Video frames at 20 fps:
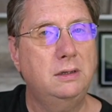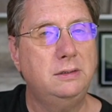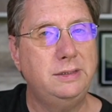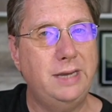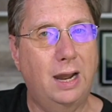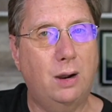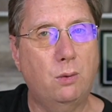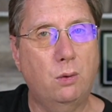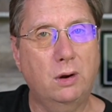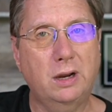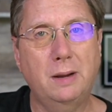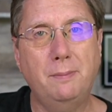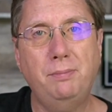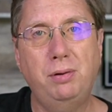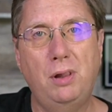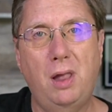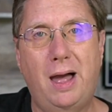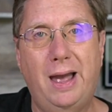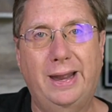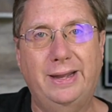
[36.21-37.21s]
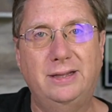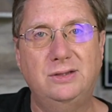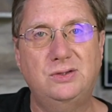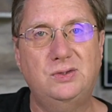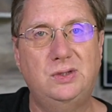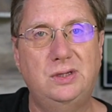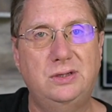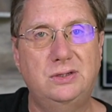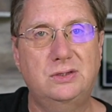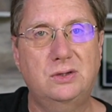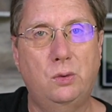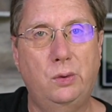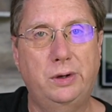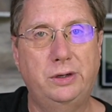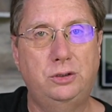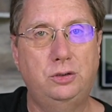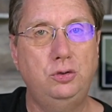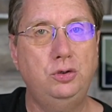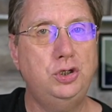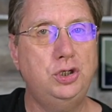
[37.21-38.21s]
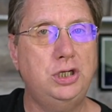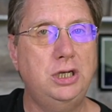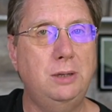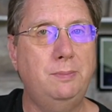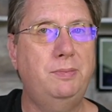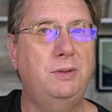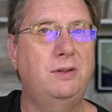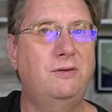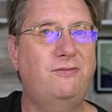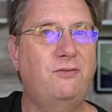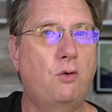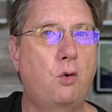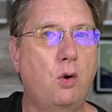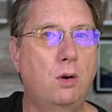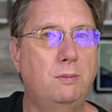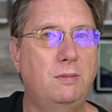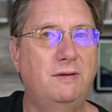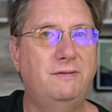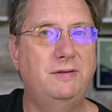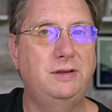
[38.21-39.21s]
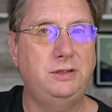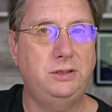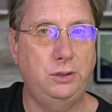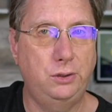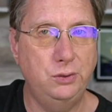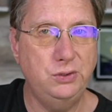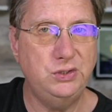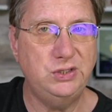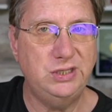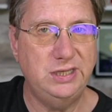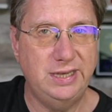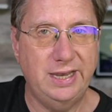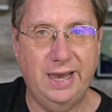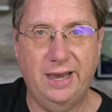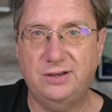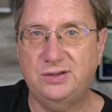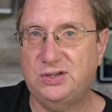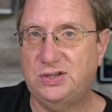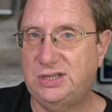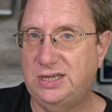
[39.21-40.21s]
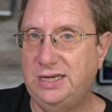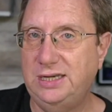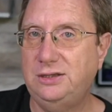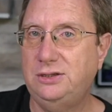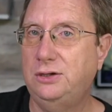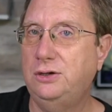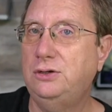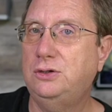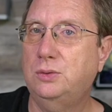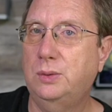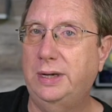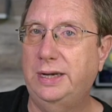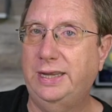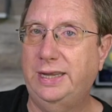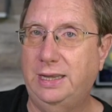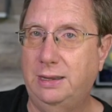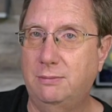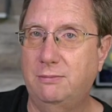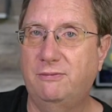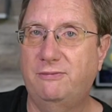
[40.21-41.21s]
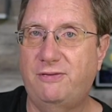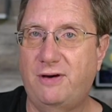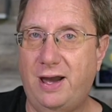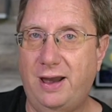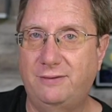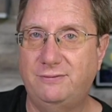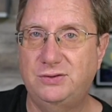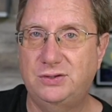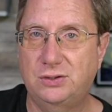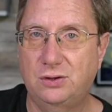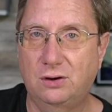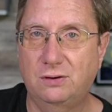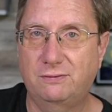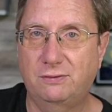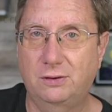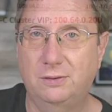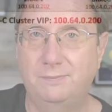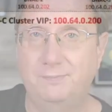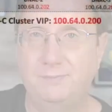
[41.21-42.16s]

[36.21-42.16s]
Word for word: network appliance that is going to ship in the form of a UCS C220M5 server.